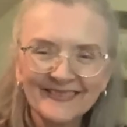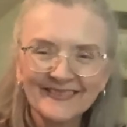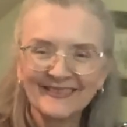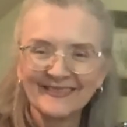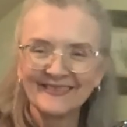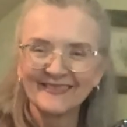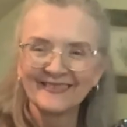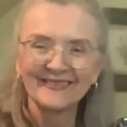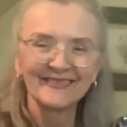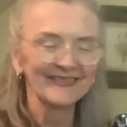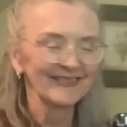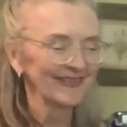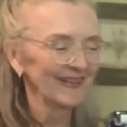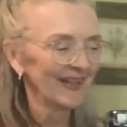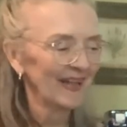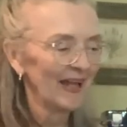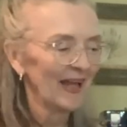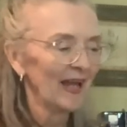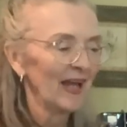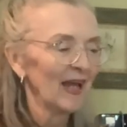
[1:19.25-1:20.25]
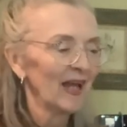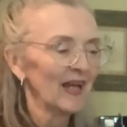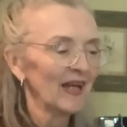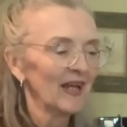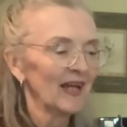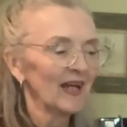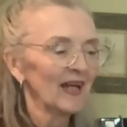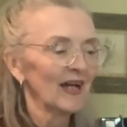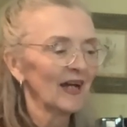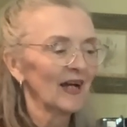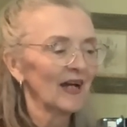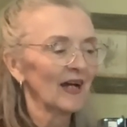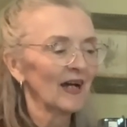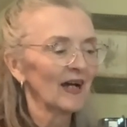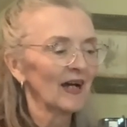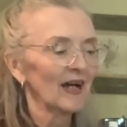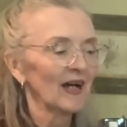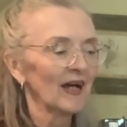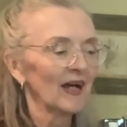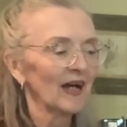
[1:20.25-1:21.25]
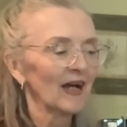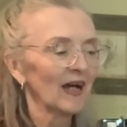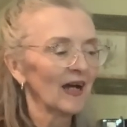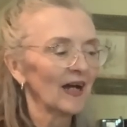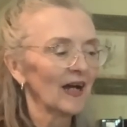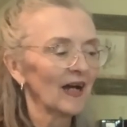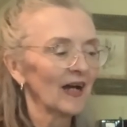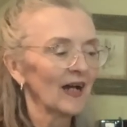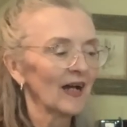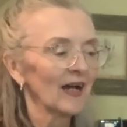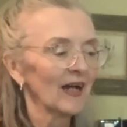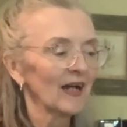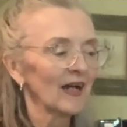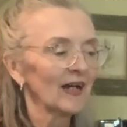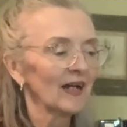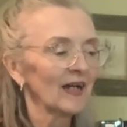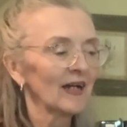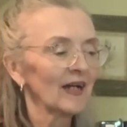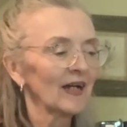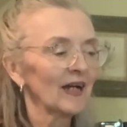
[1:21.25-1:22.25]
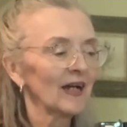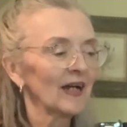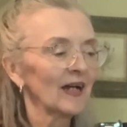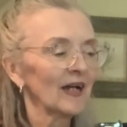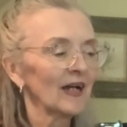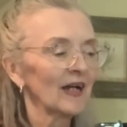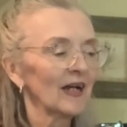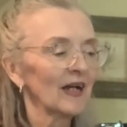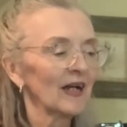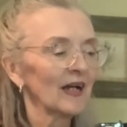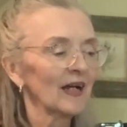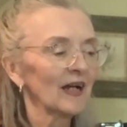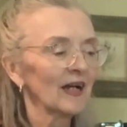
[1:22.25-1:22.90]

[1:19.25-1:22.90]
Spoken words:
This person isn't speaking.